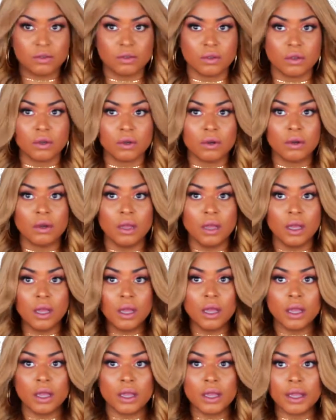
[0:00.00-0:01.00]
So
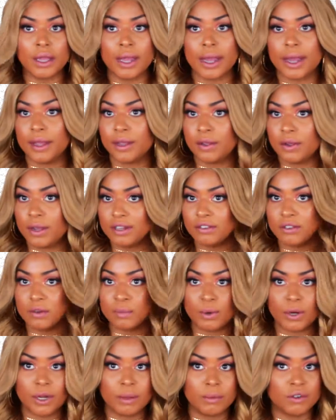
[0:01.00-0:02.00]
yeah, you guys are
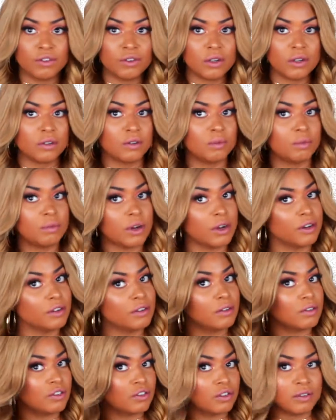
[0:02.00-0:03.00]
pretty much going to
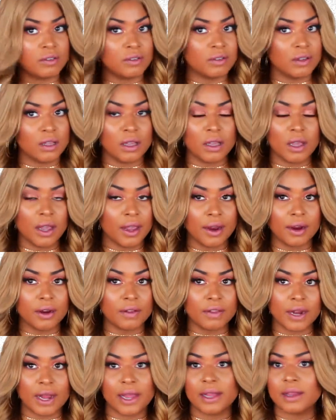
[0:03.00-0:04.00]
start just seeing
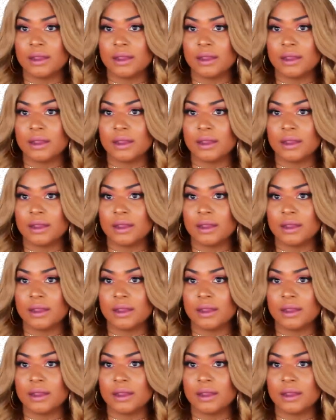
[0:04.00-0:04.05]
hair that